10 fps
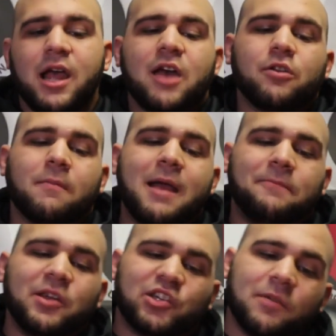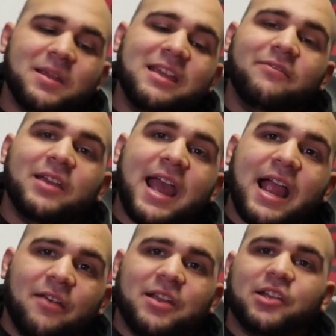And there might be some
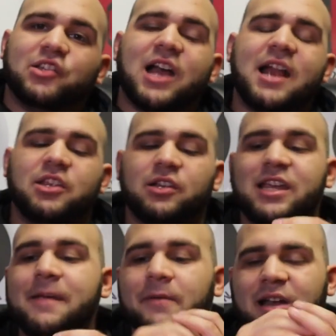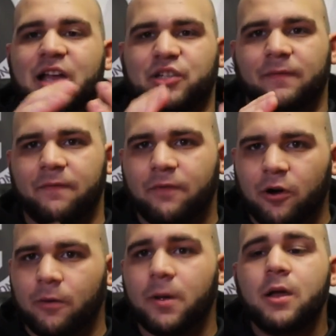EVA on the inside to keep it nice and
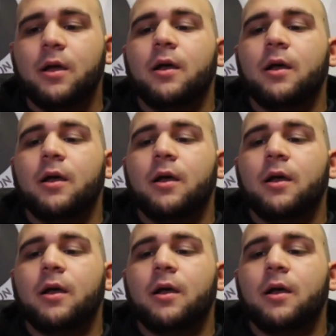firm,